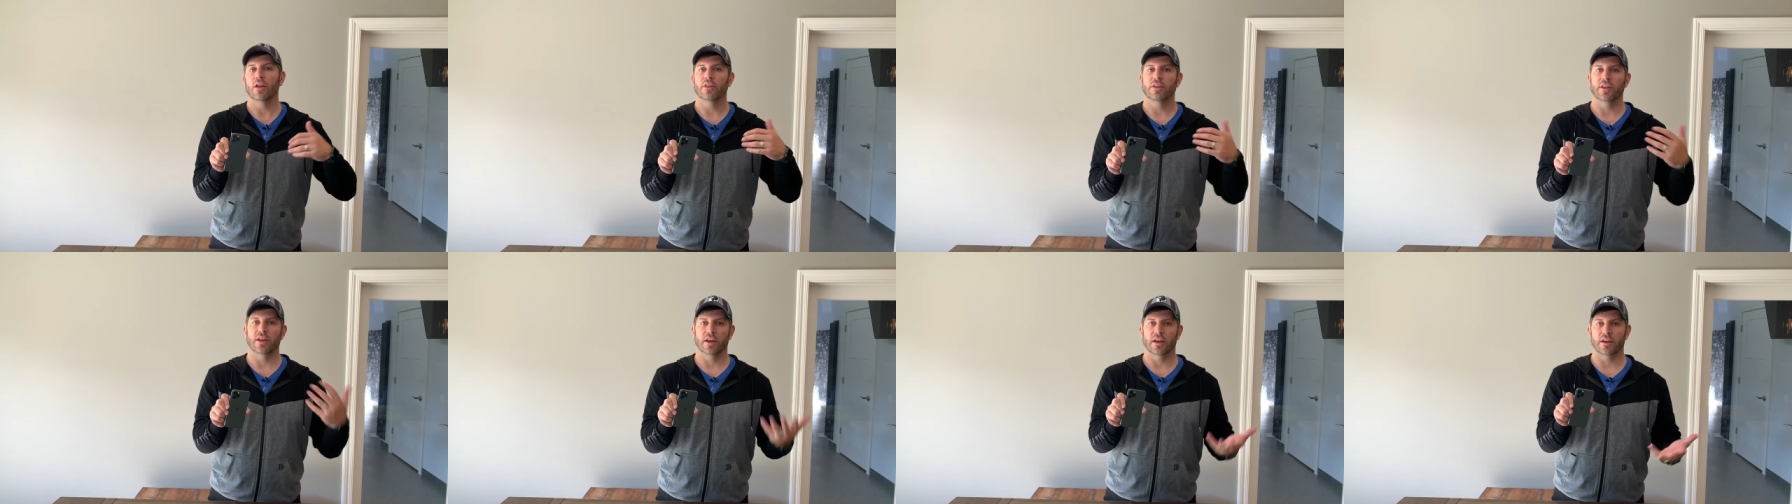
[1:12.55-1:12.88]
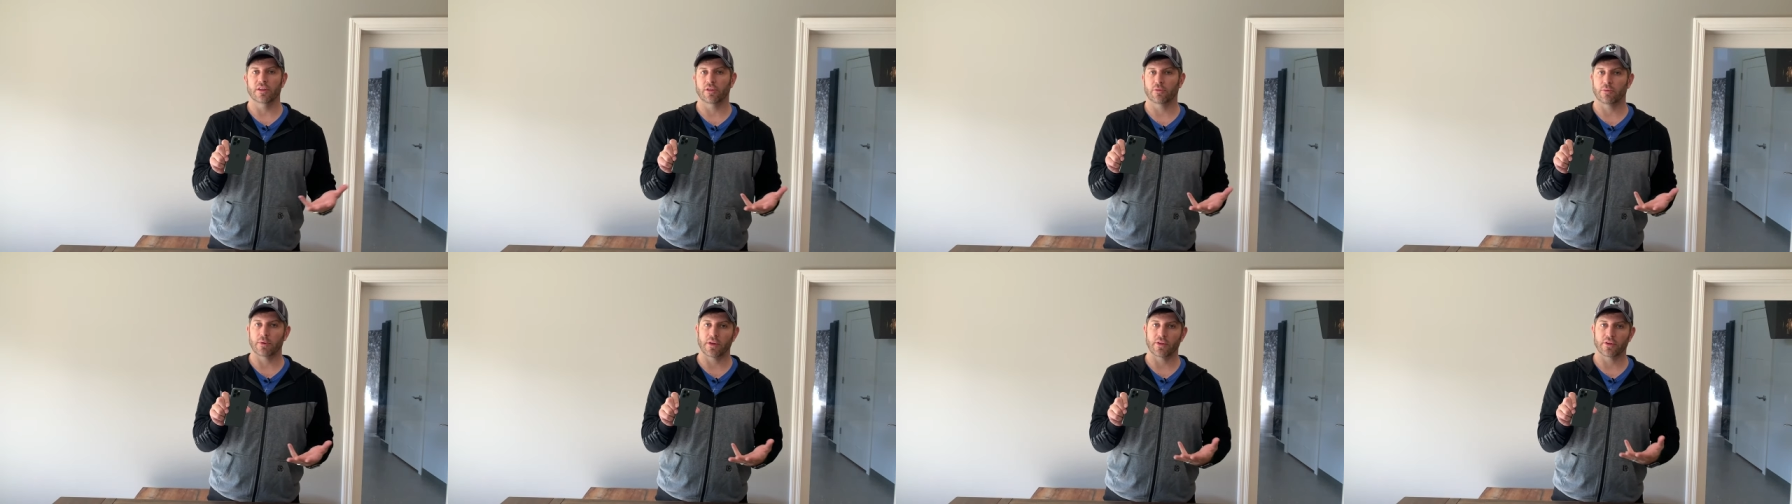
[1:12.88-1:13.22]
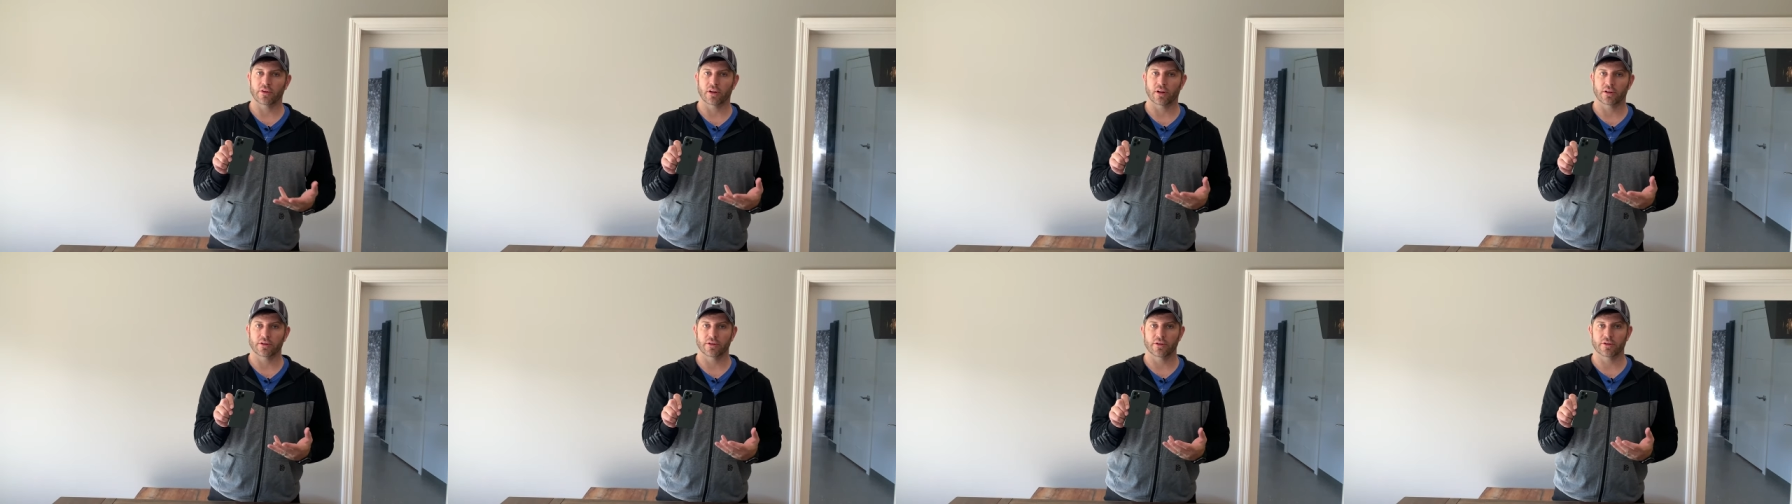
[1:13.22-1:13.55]
the three other
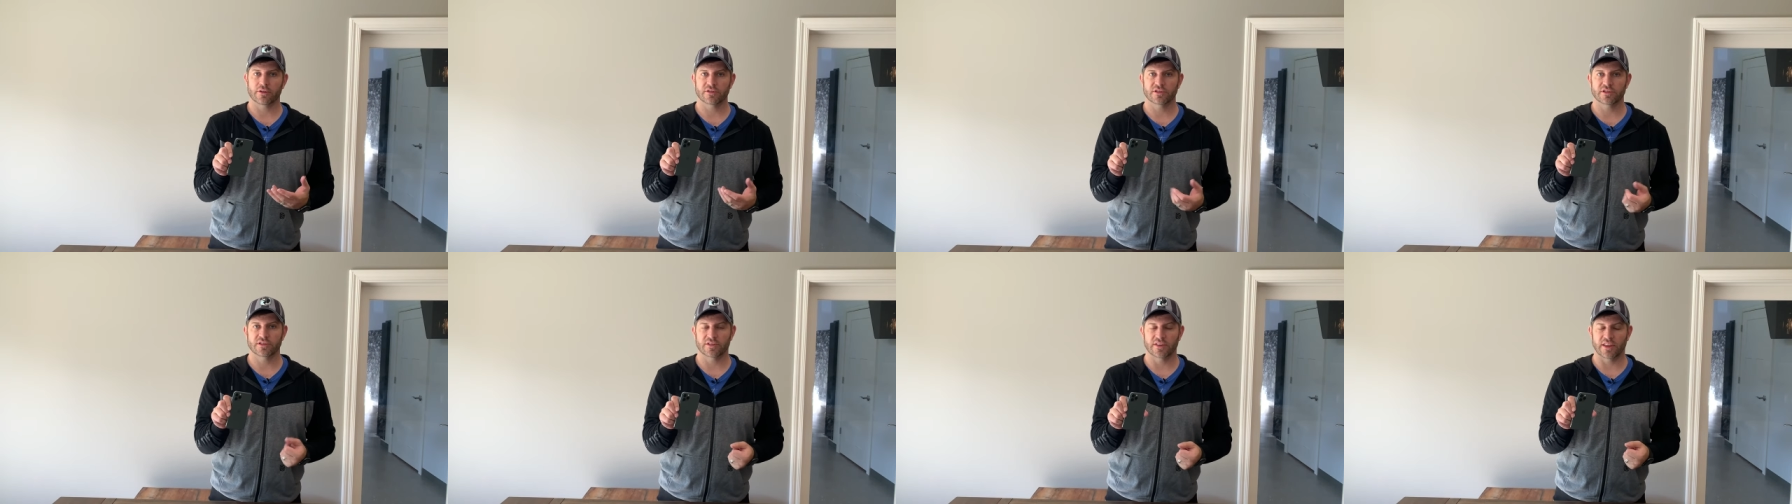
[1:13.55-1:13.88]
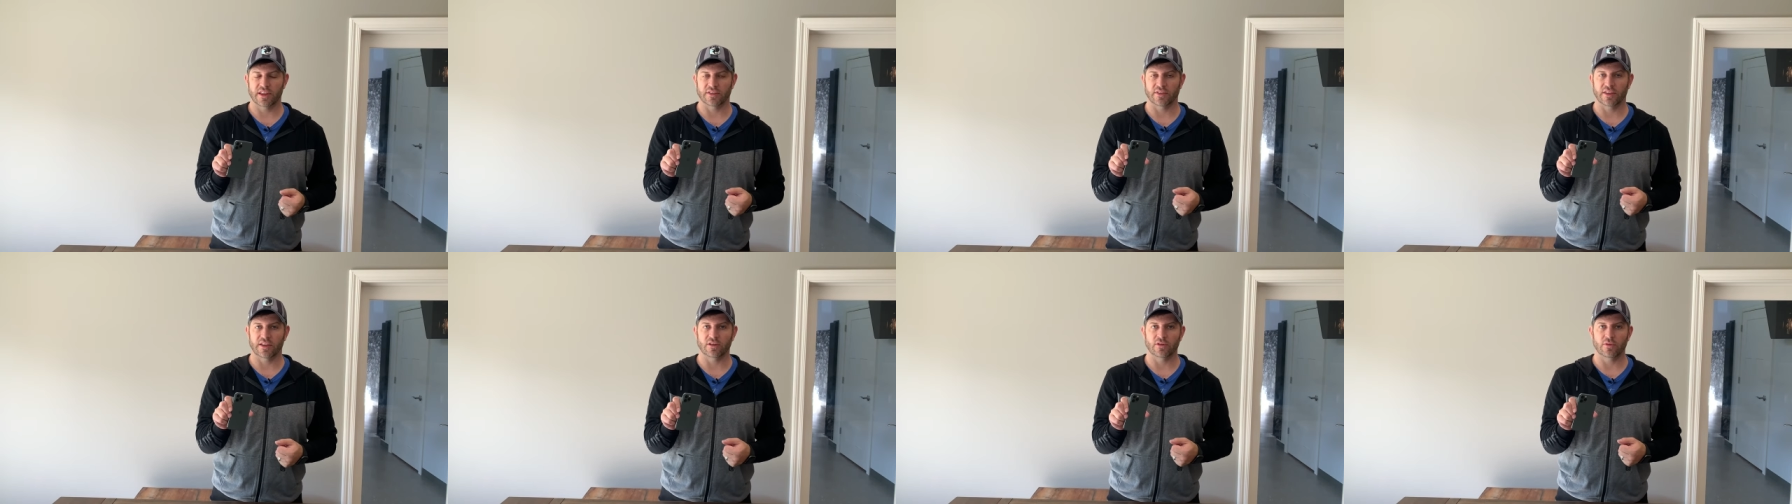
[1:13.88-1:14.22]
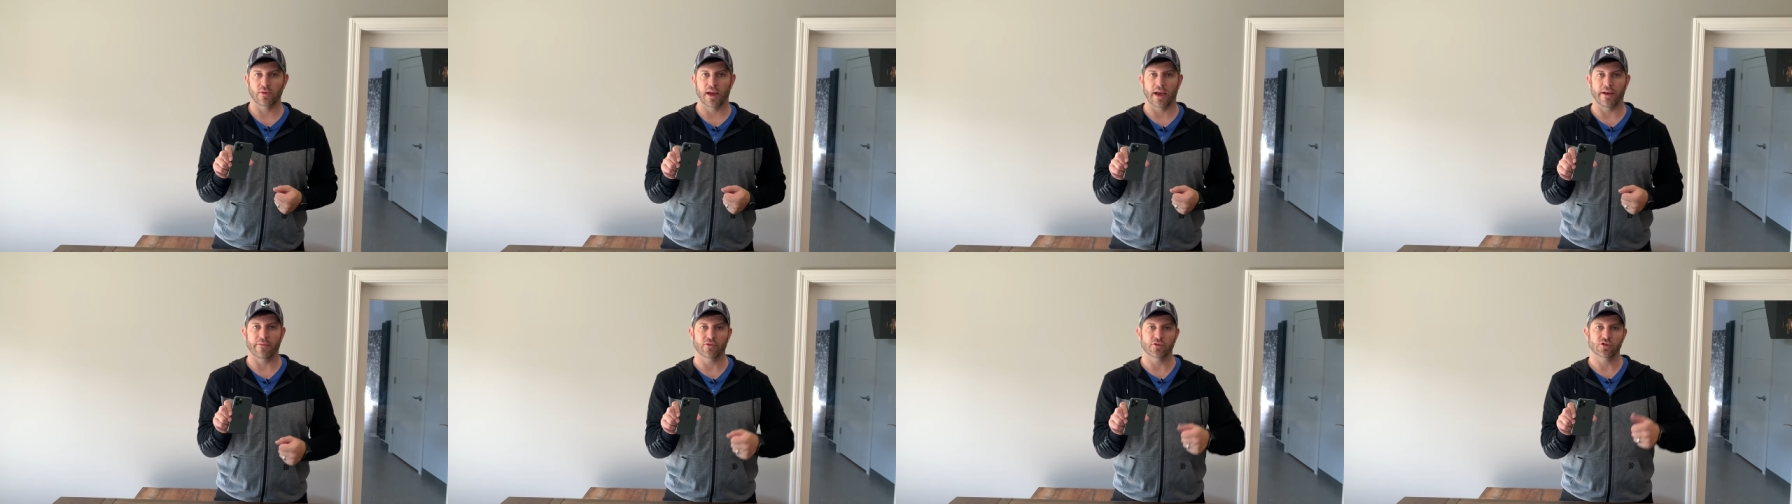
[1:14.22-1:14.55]
colors that they do
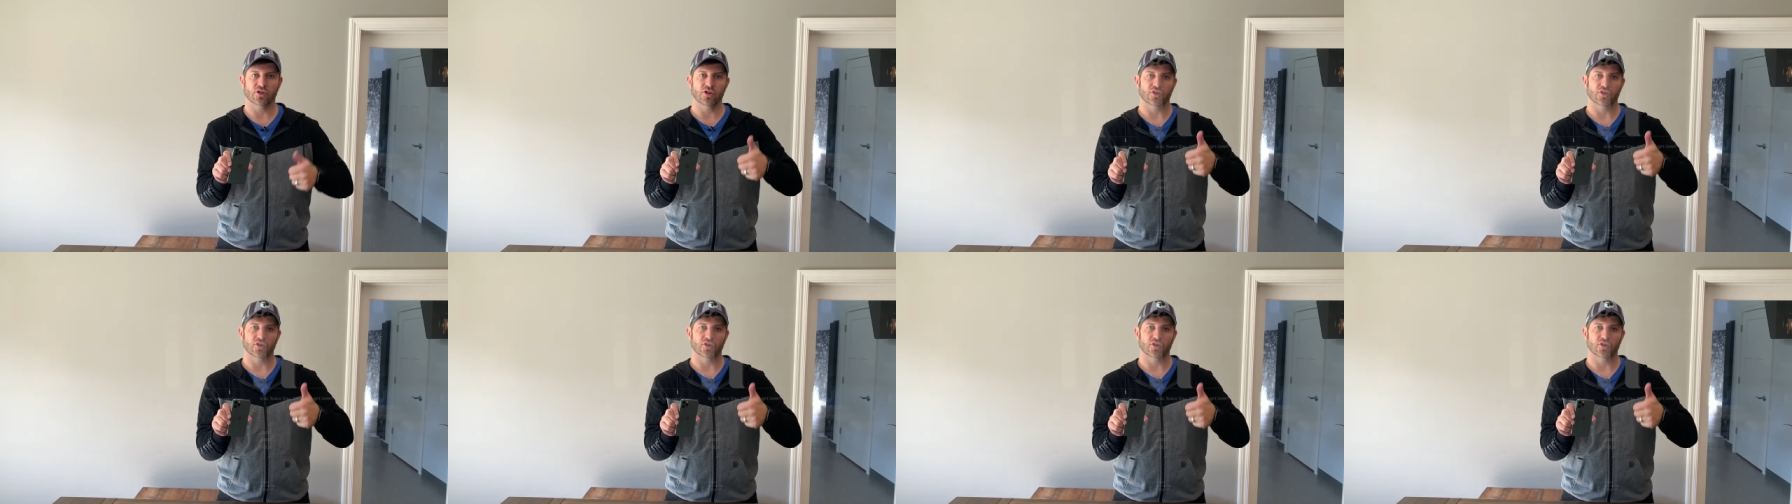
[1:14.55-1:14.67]
have, which